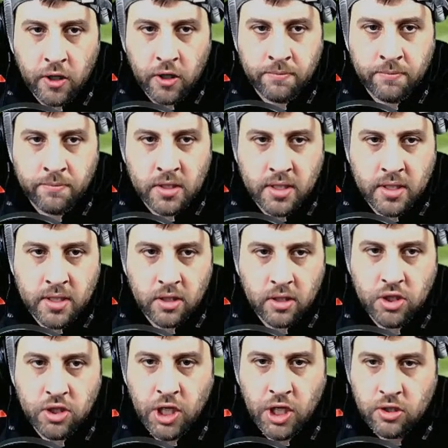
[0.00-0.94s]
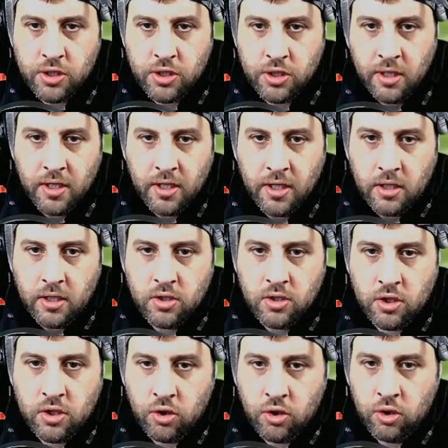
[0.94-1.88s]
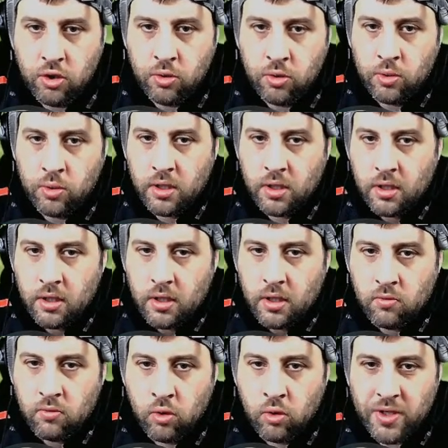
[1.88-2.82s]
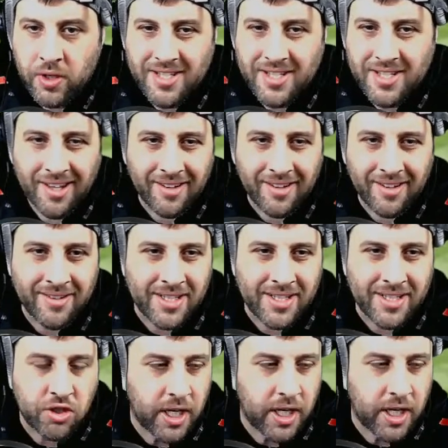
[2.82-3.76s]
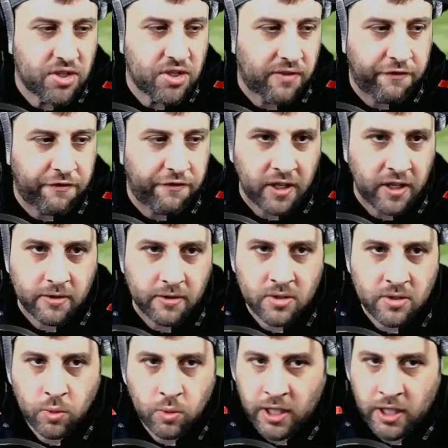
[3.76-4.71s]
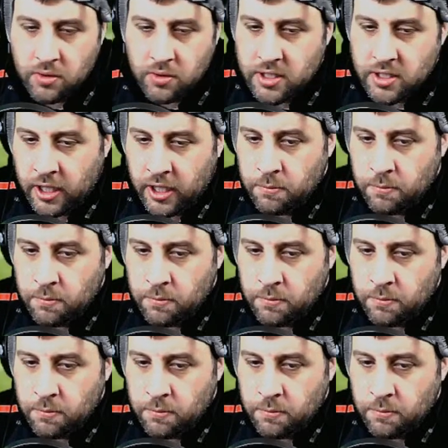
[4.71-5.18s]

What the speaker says: the touch judge to Rory Sutherland is chase your feet as well. So